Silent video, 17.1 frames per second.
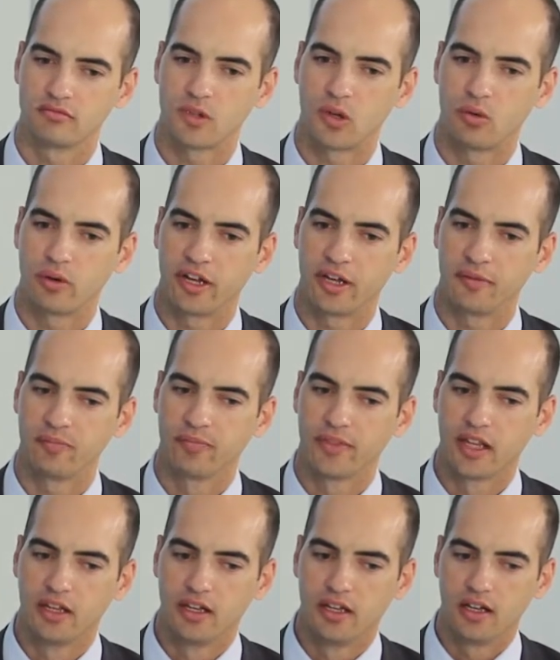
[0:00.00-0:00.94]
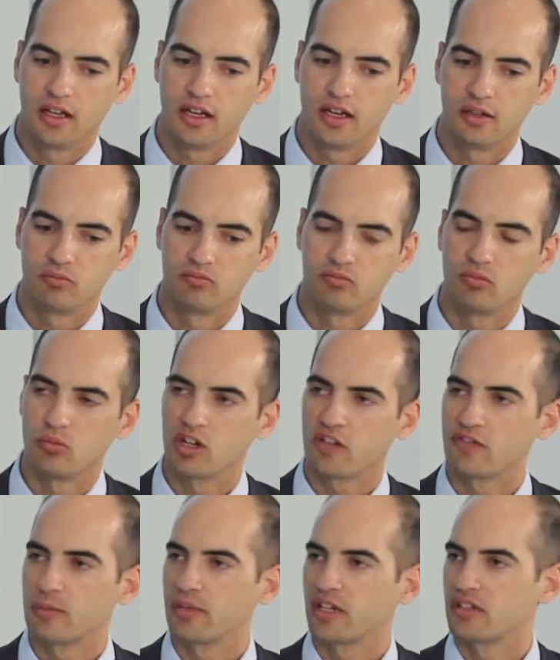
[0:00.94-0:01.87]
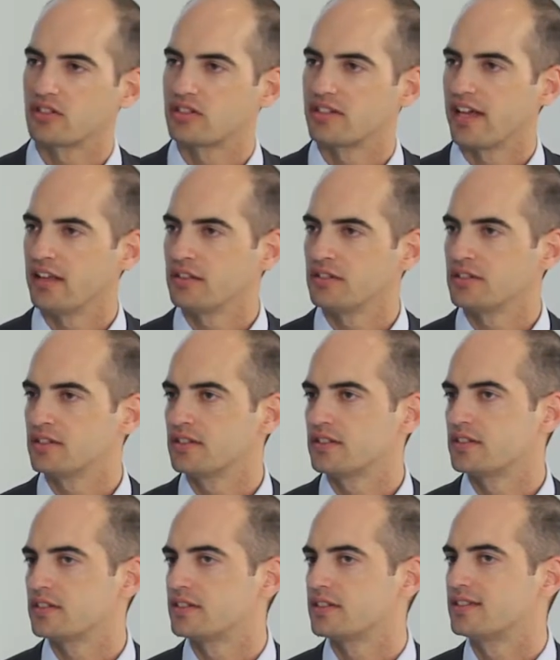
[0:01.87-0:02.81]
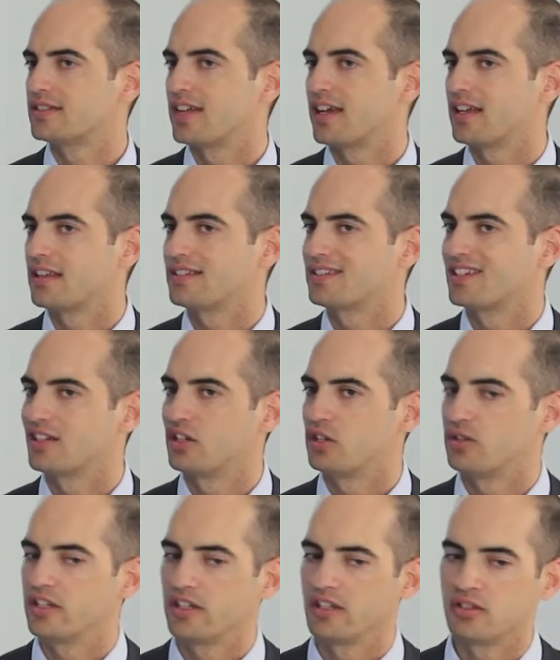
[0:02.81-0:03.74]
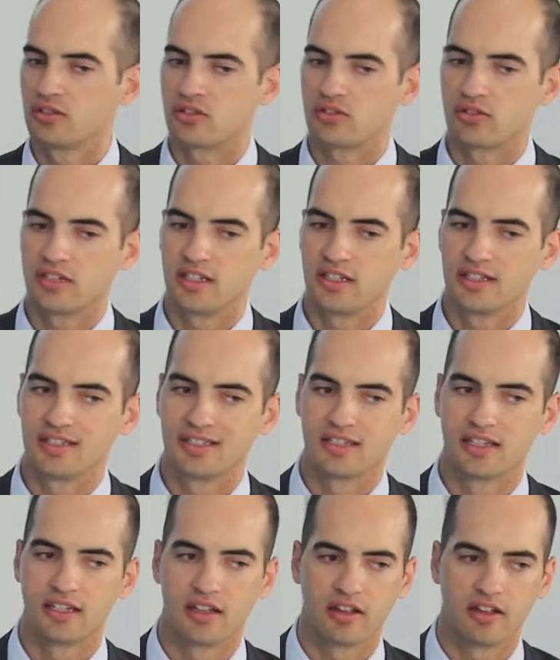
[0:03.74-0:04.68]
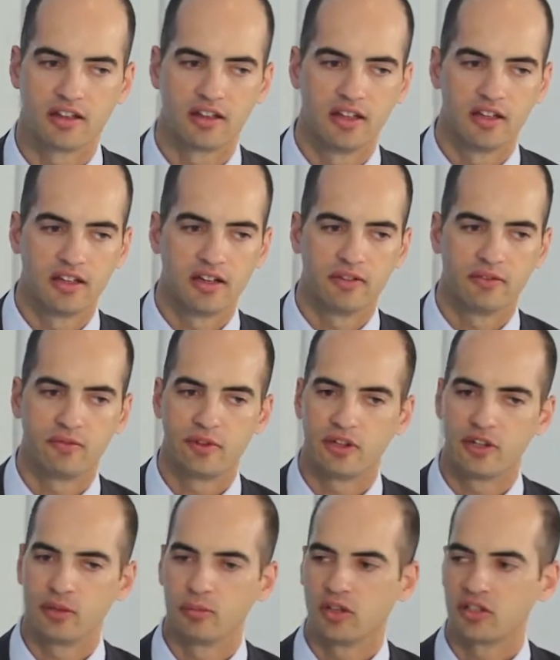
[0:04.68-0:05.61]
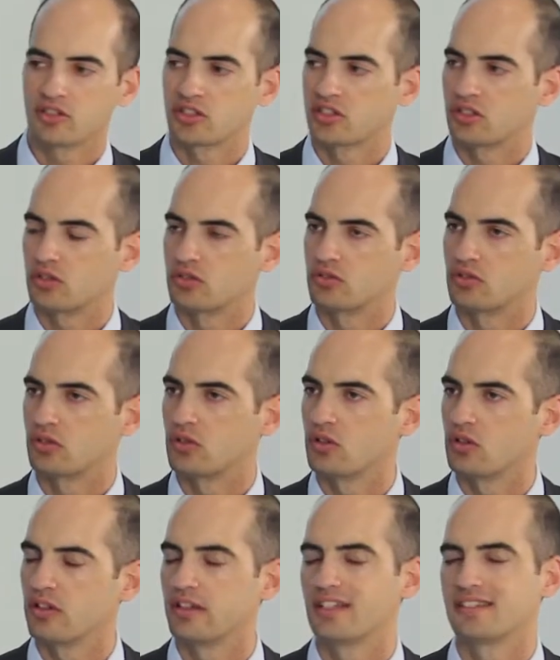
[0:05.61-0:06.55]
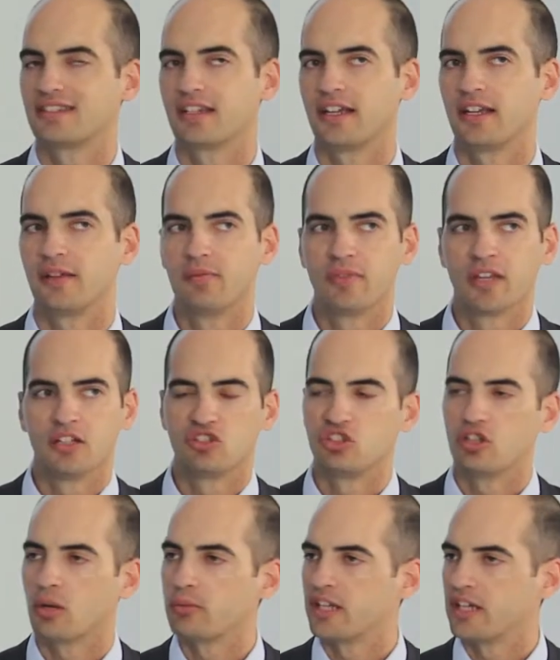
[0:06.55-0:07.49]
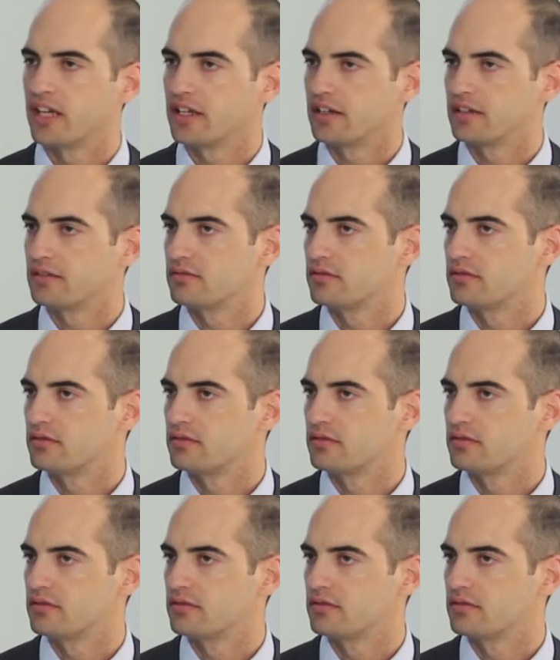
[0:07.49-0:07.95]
All right. One of the biggest challenges is that the security industry is very much controlled, let's say, dominated.